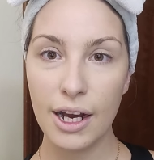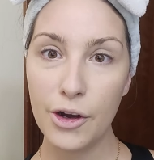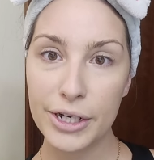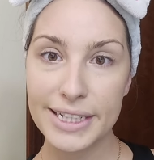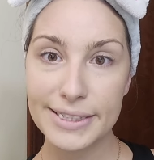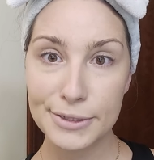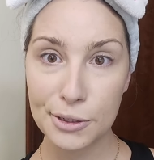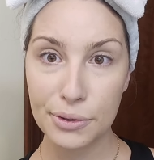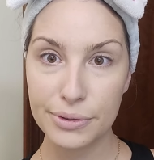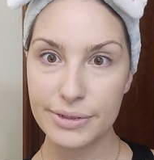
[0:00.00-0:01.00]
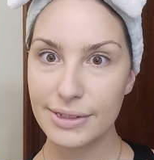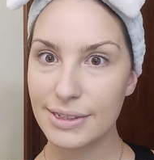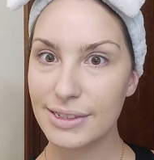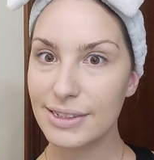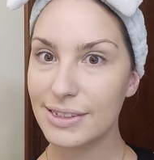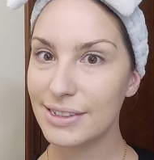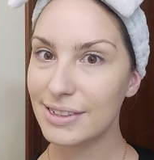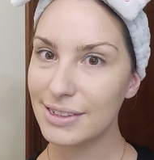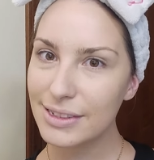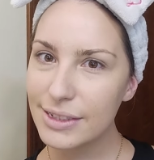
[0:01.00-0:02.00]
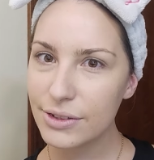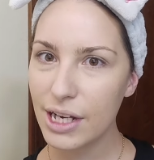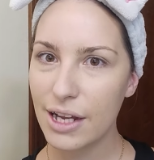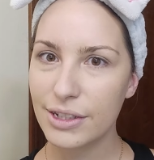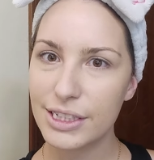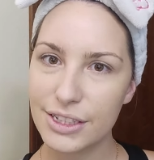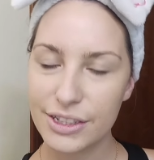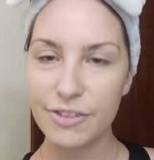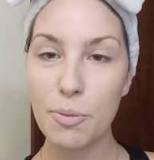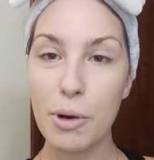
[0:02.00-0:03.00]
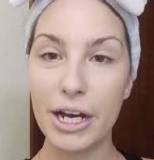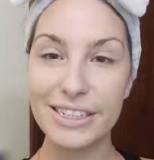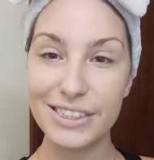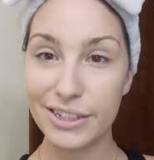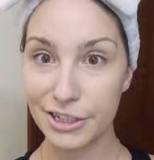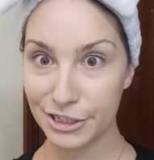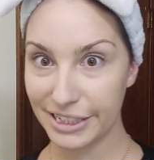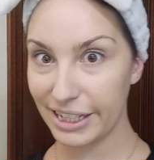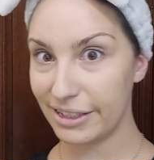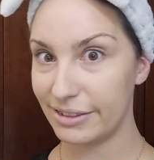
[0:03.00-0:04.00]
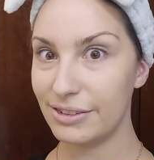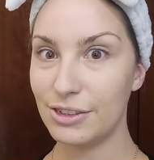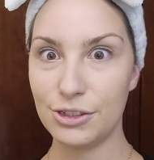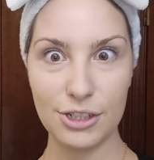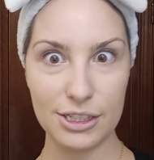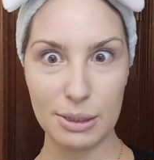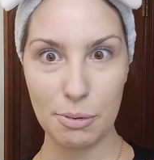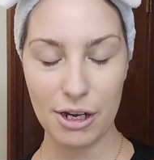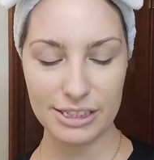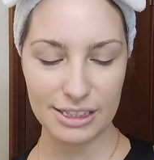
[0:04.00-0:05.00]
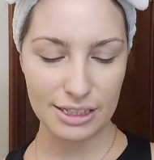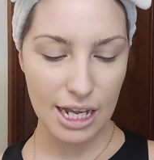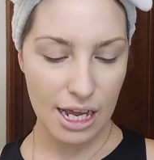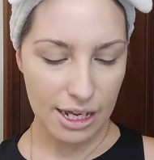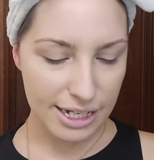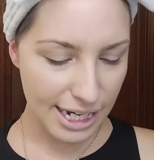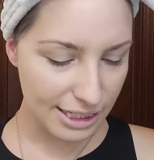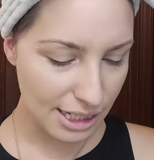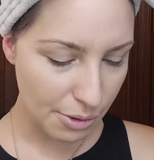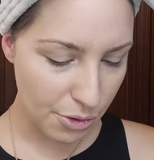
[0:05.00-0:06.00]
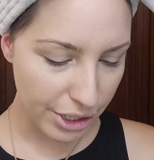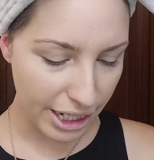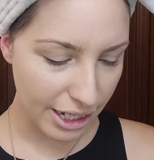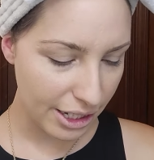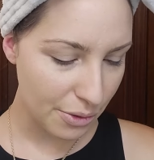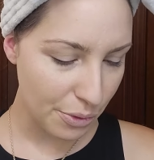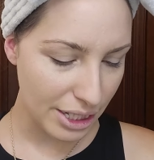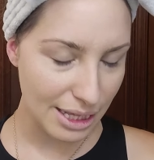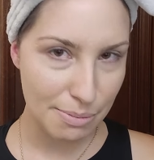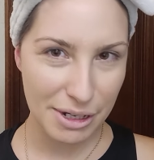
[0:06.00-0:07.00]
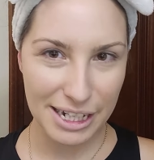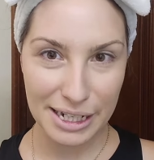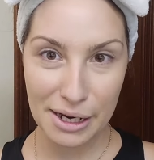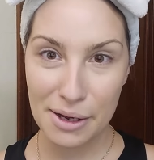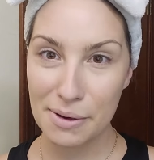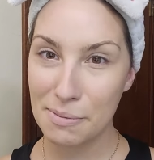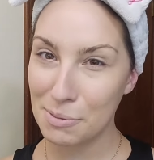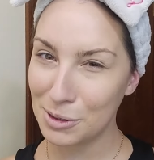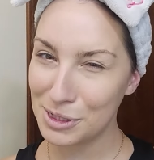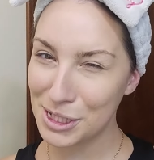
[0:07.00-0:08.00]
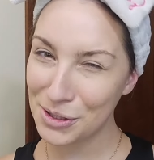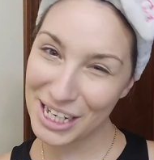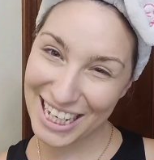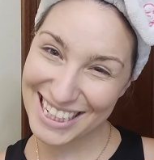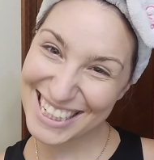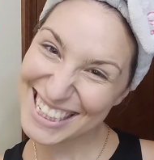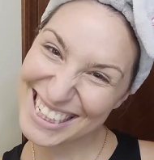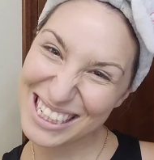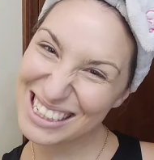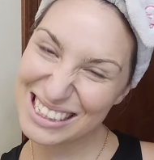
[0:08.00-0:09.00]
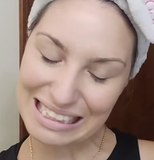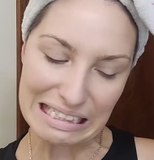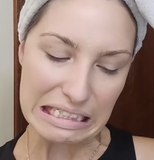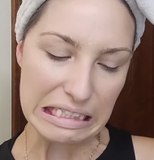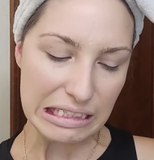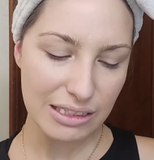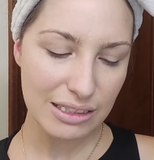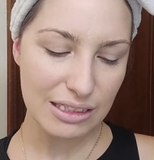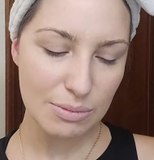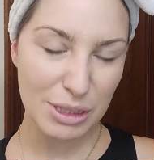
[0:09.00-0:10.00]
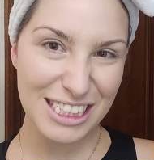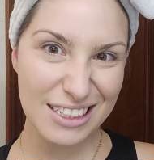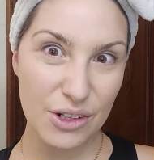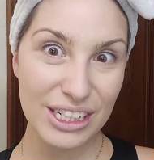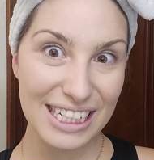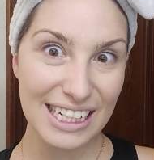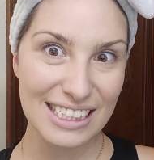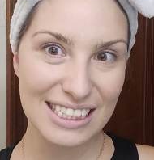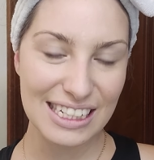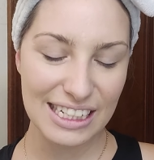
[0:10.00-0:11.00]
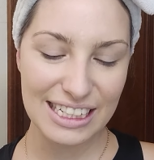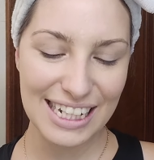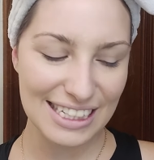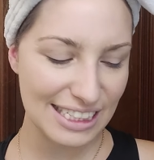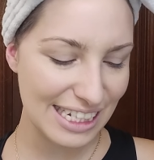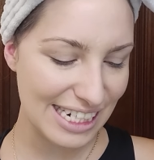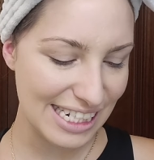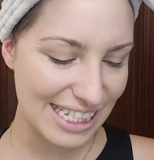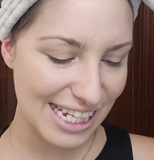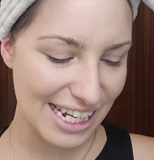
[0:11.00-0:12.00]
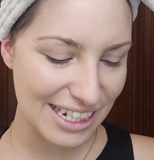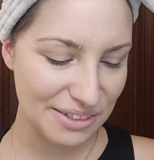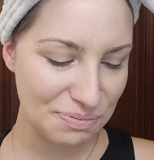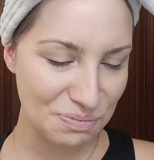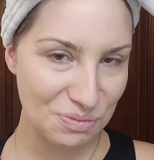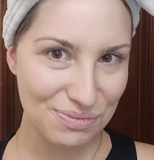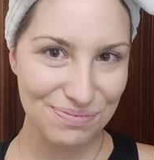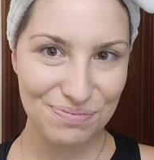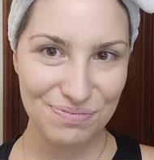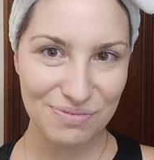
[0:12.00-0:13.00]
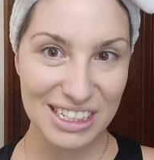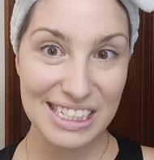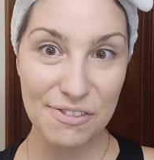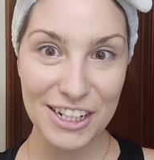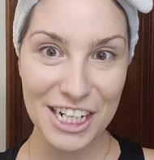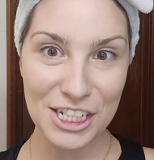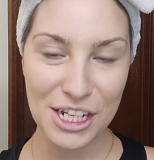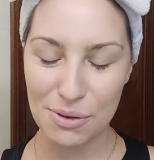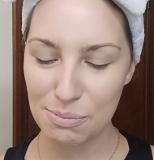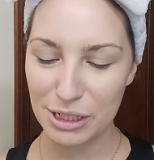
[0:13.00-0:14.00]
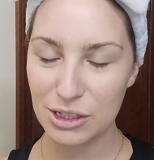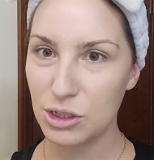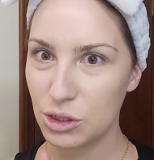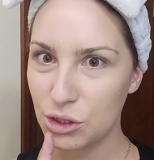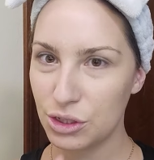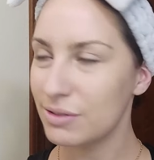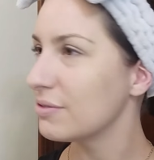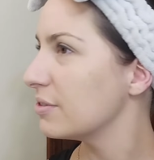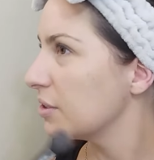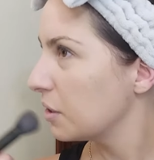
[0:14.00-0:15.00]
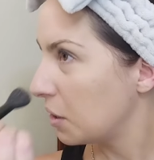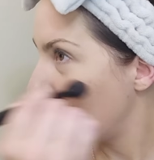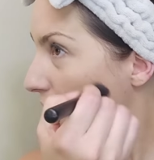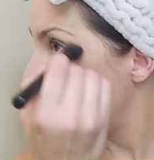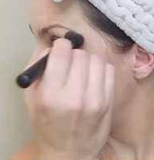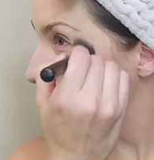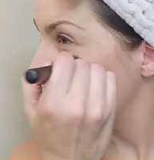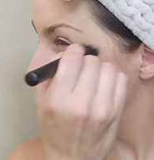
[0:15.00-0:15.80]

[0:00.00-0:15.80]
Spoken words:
Alright, so a little counterintuitive, but you'll understand, trust the process. Next, I'm going in with my moonstone highlighting. Please note, yes, it is, it's definitely an eyeshadow, but shh. Alright.